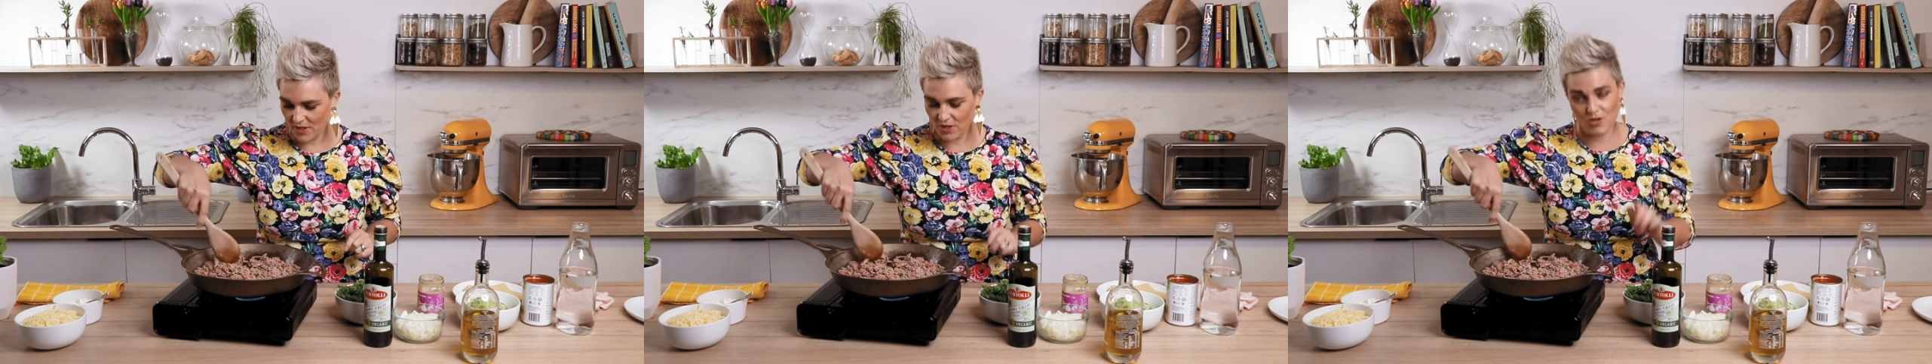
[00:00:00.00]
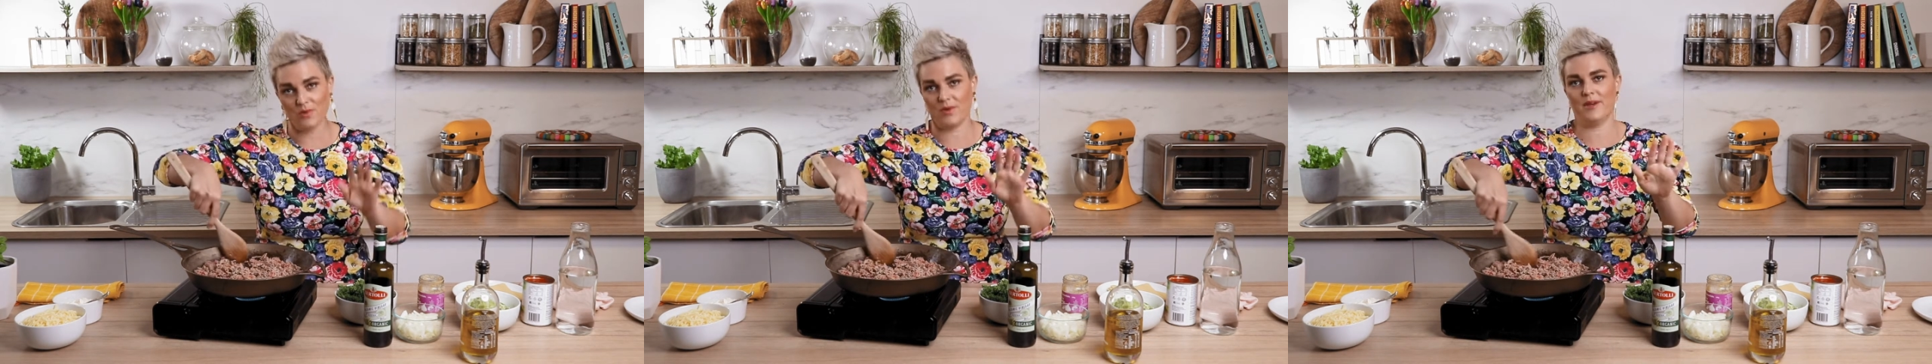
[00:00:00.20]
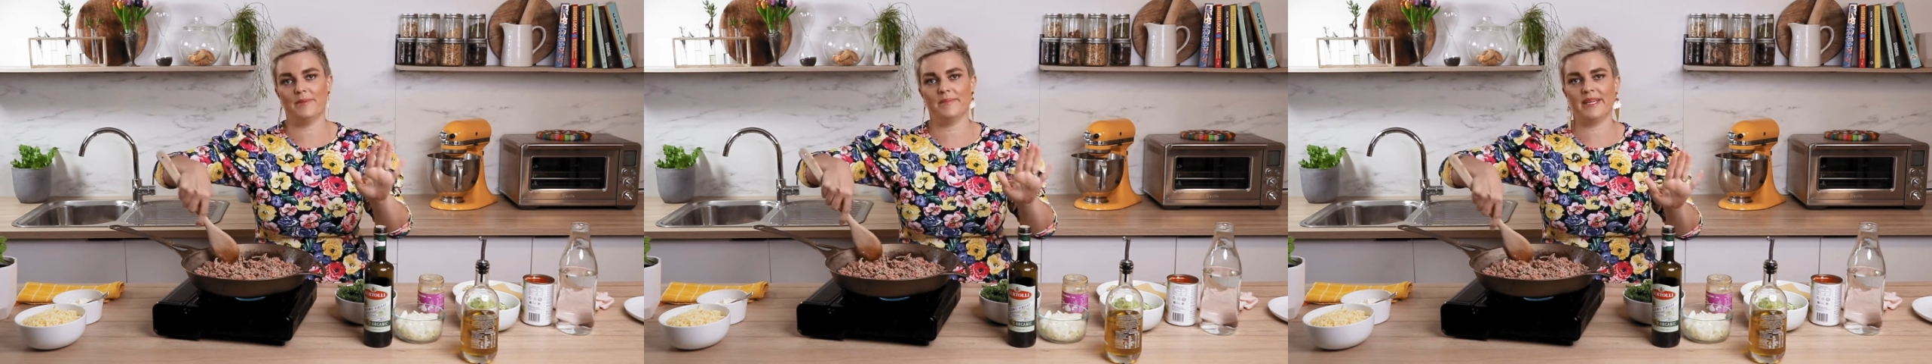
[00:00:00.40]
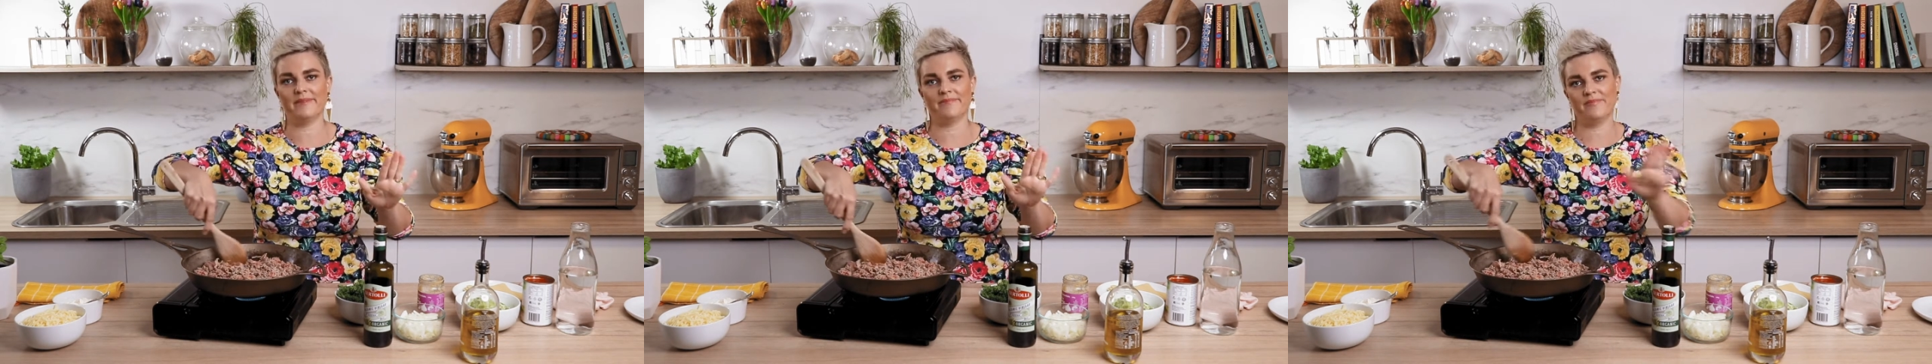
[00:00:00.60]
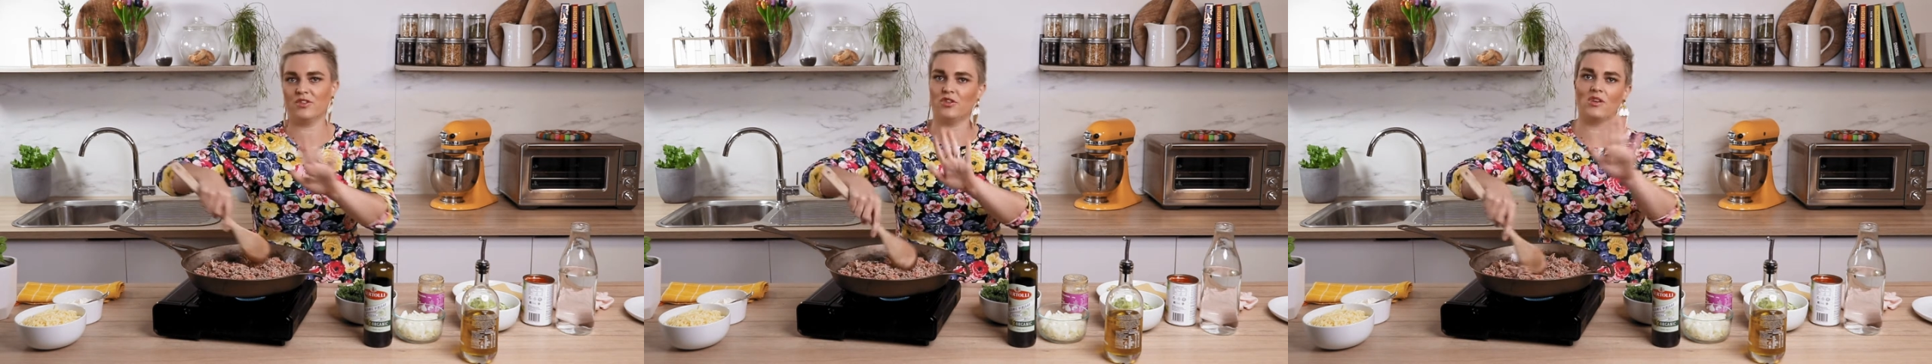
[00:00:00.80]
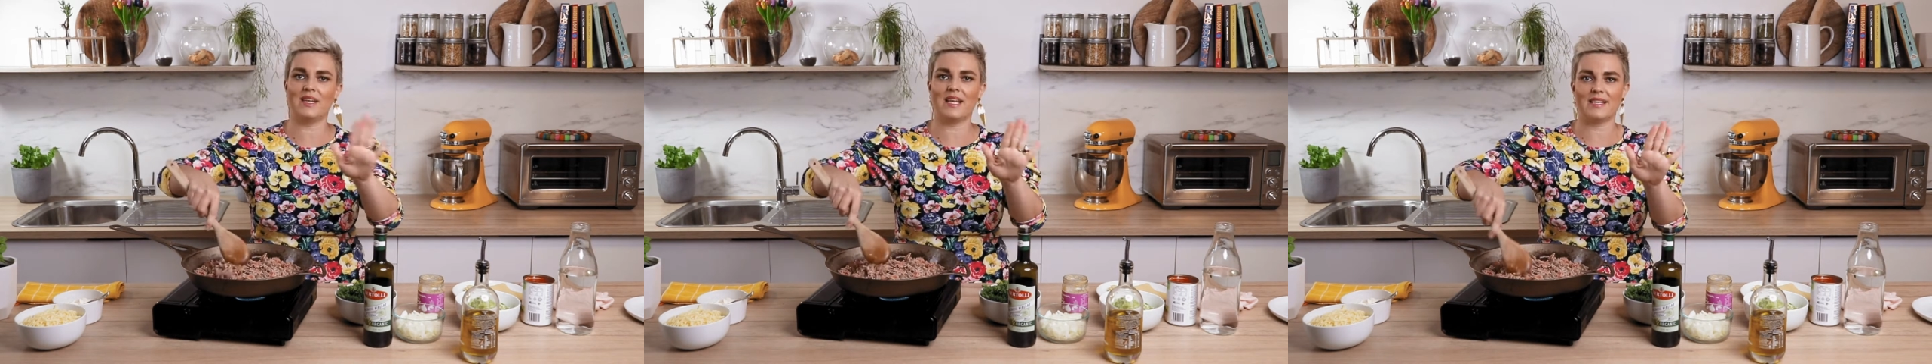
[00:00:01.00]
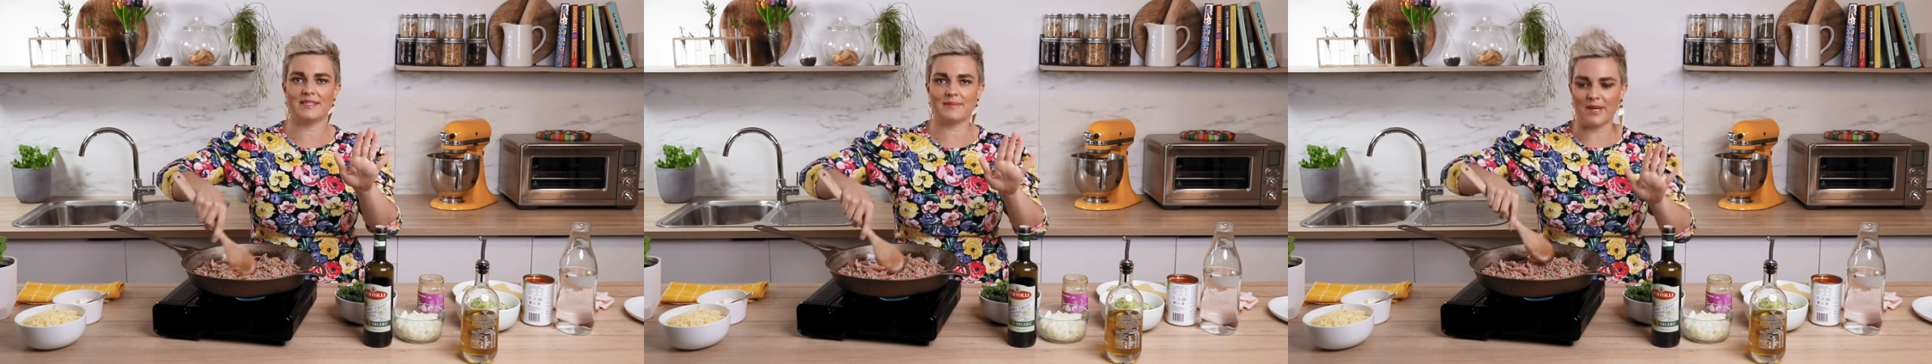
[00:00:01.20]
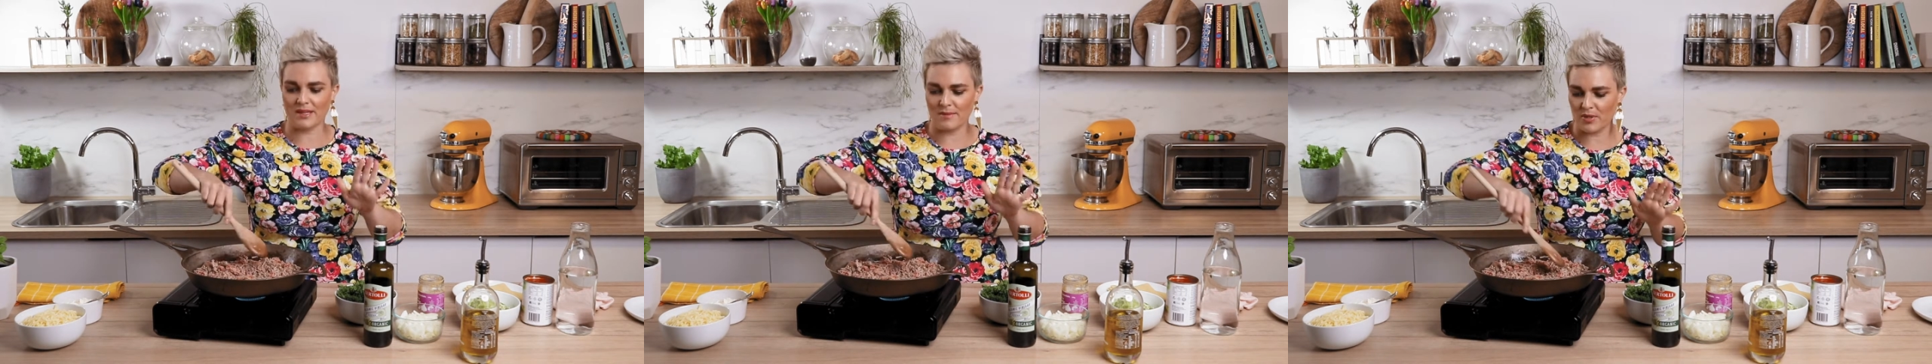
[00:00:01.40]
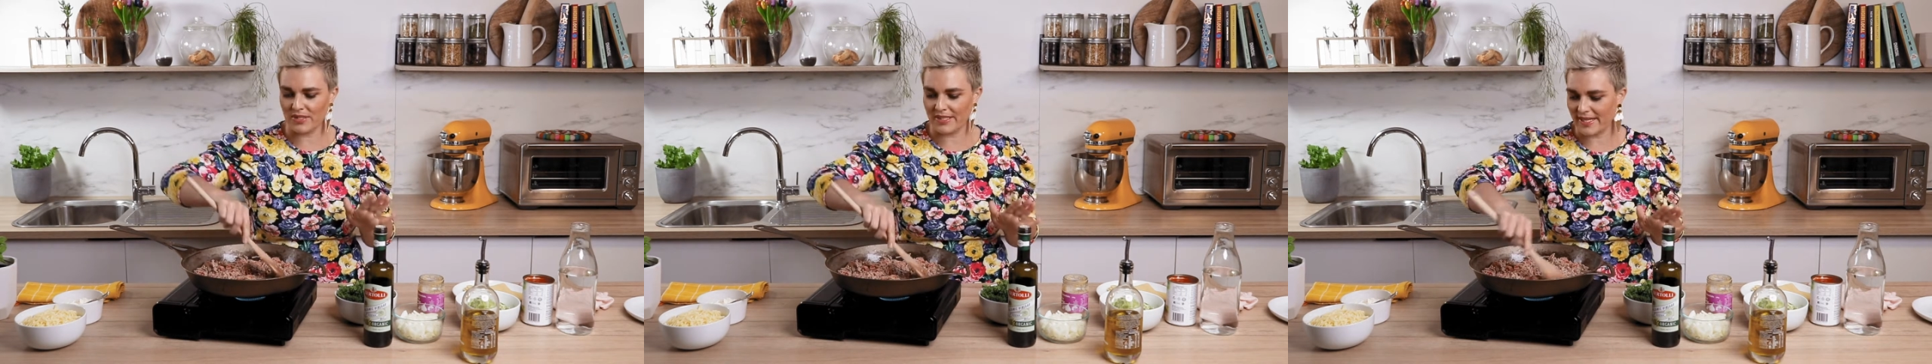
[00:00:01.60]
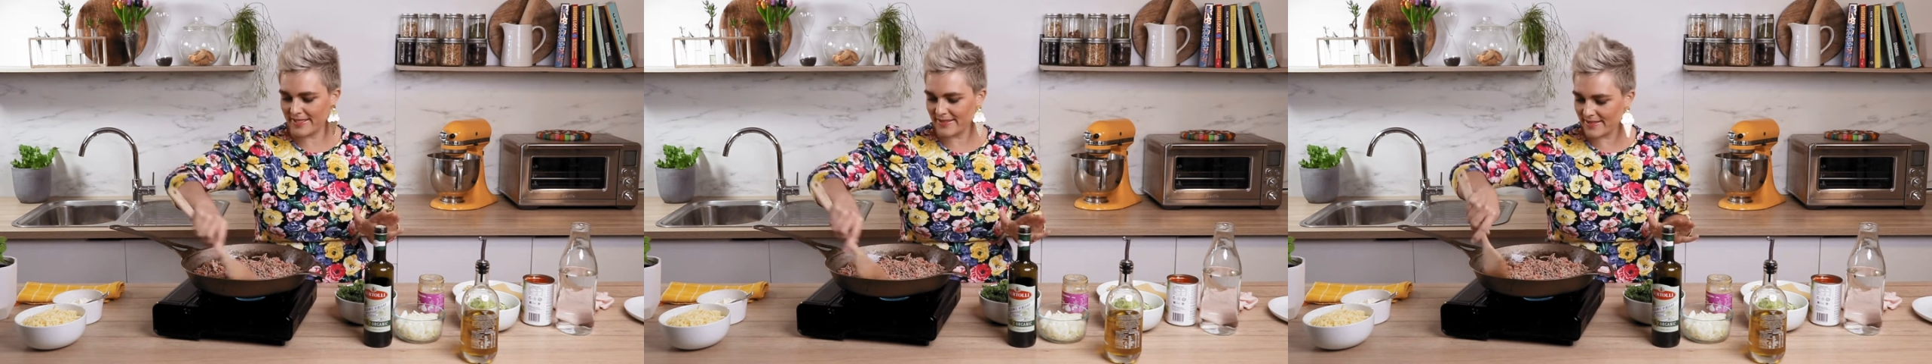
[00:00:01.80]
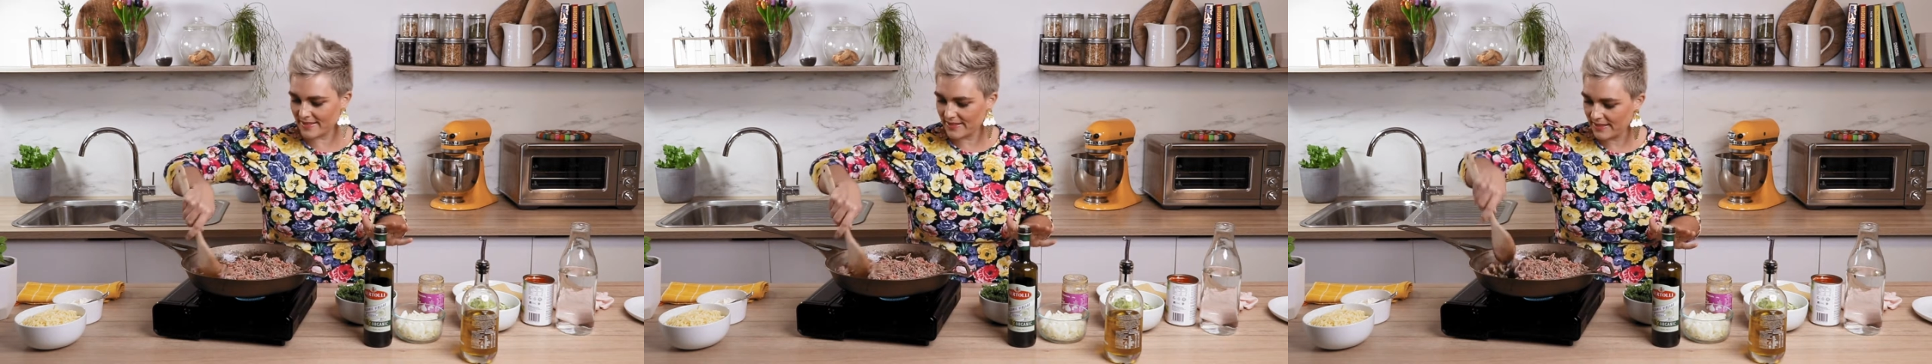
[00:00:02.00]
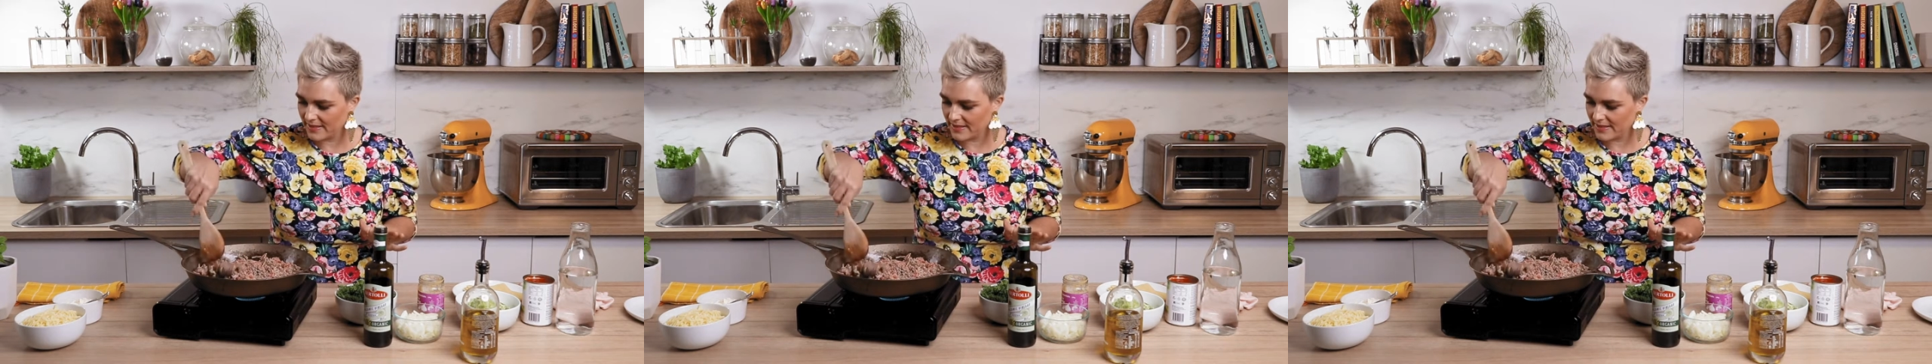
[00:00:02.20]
You heard me, not allowed to make the bolognese.